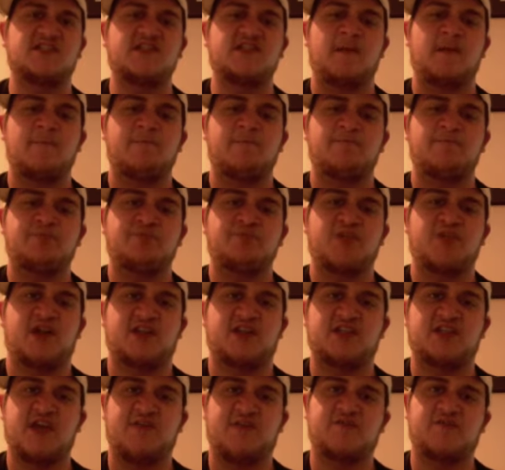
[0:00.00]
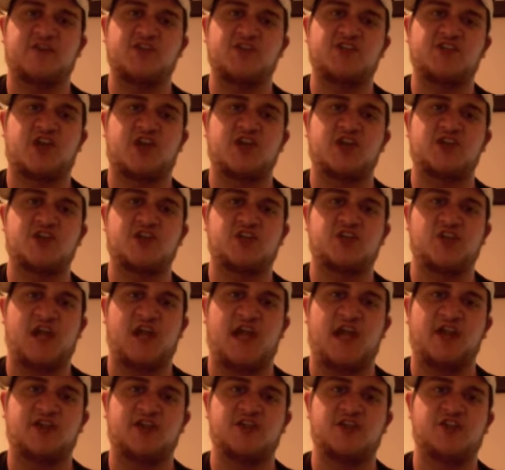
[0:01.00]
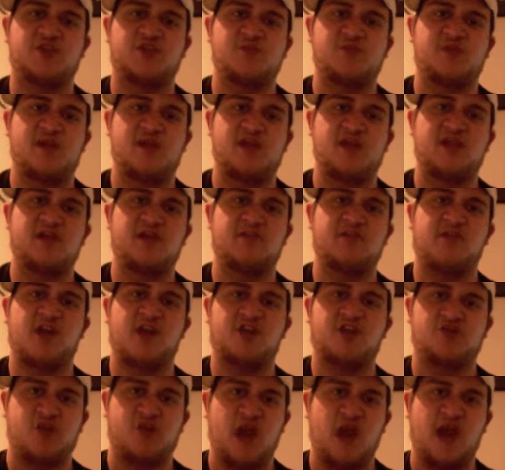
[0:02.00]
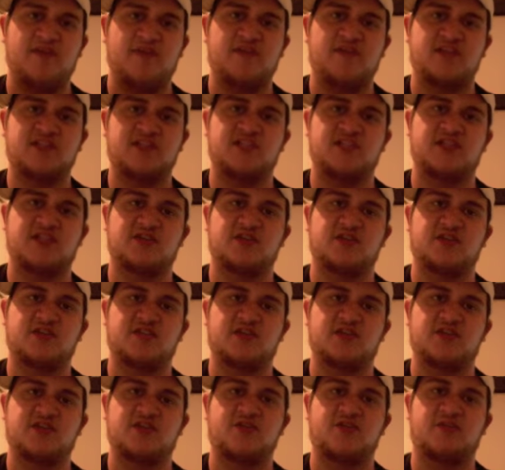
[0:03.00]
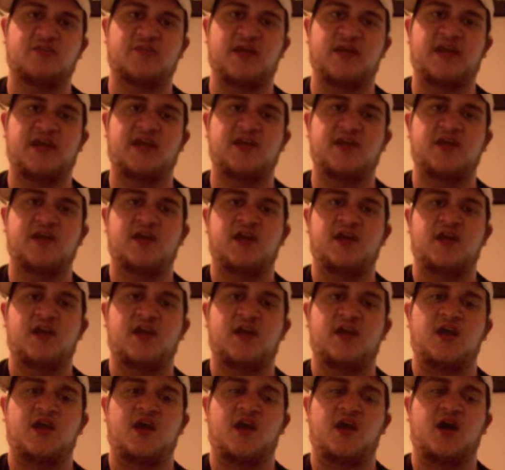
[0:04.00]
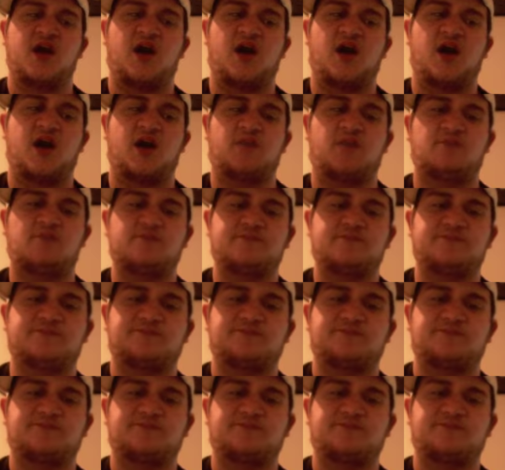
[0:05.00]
it definitely started to challenge me in my driving skills a little bit. Um,